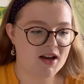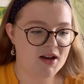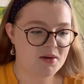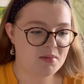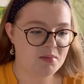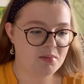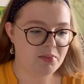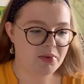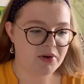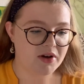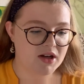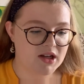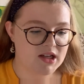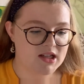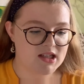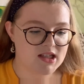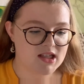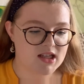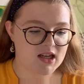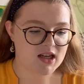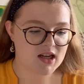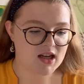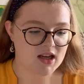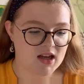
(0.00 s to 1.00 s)

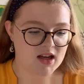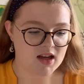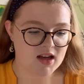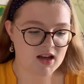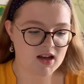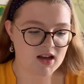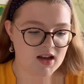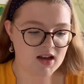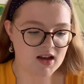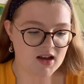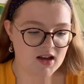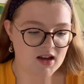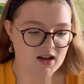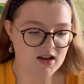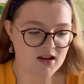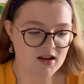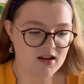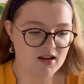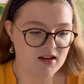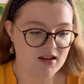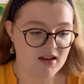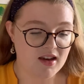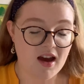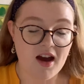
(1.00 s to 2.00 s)
But
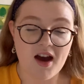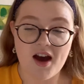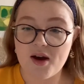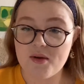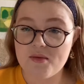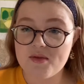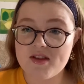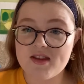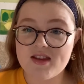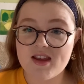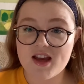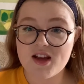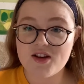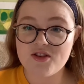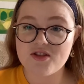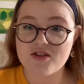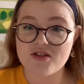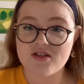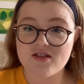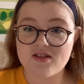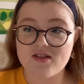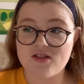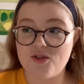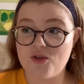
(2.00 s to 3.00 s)
yeah, I would say
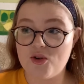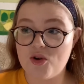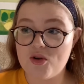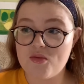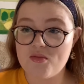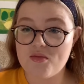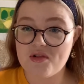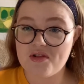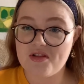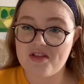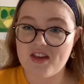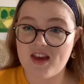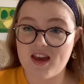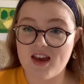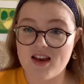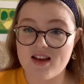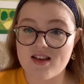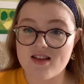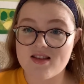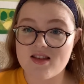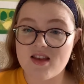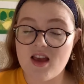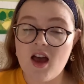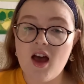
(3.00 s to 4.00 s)
just normal
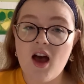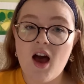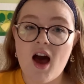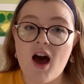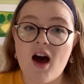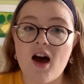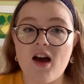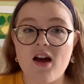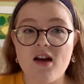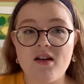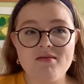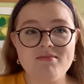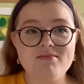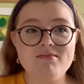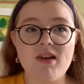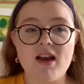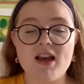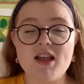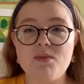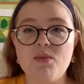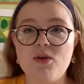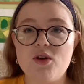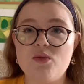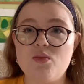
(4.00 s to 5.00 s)
things. I
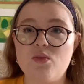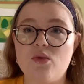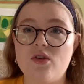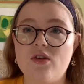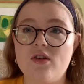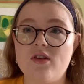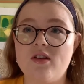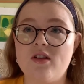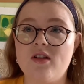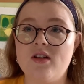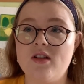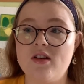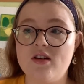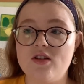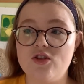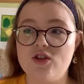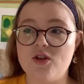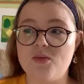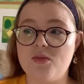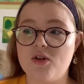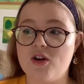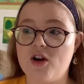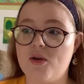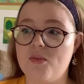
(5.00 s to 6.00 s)
suppose one
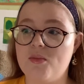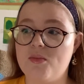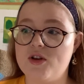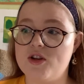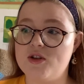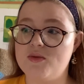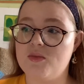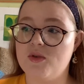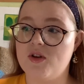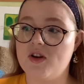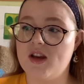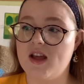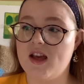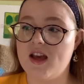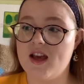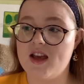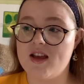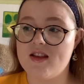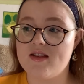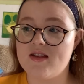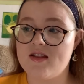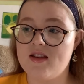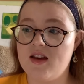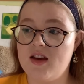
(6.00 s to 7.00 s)
dumb accomplishment
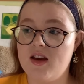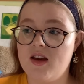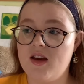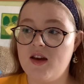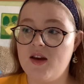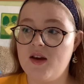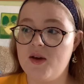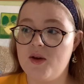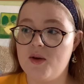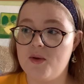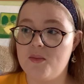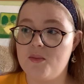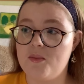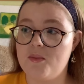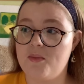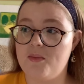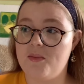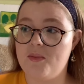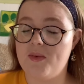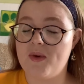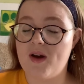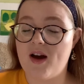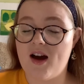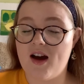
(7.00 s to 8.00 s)
is
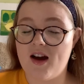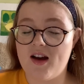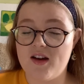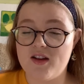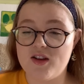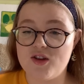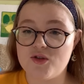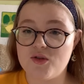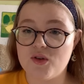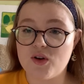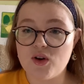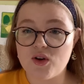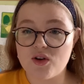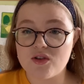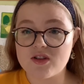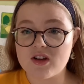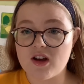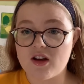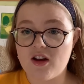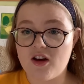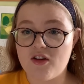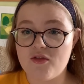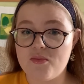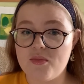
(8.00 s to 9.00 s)
during
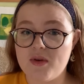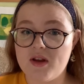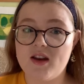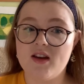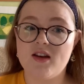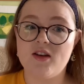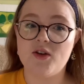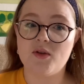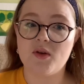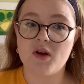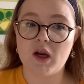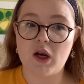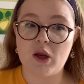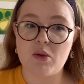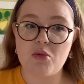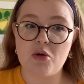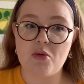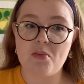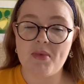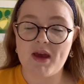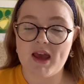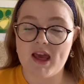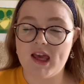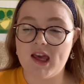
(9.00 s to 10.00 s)
lockdown I've been doing a lot more
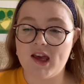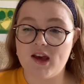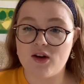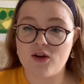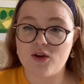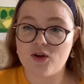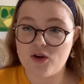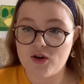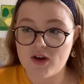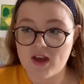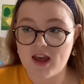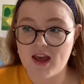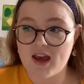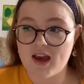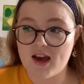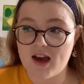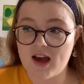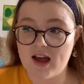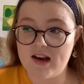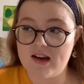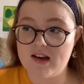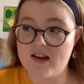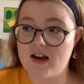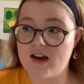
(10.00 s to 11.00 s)
baking and cooking,
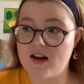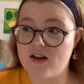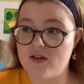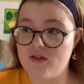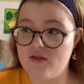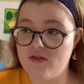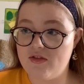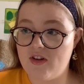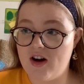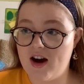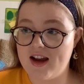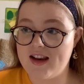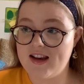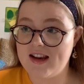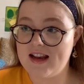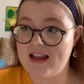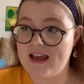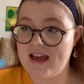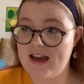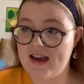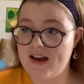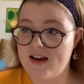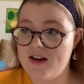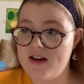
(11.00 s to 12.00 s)
and I can
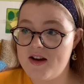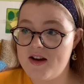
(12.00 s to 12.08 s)
finally,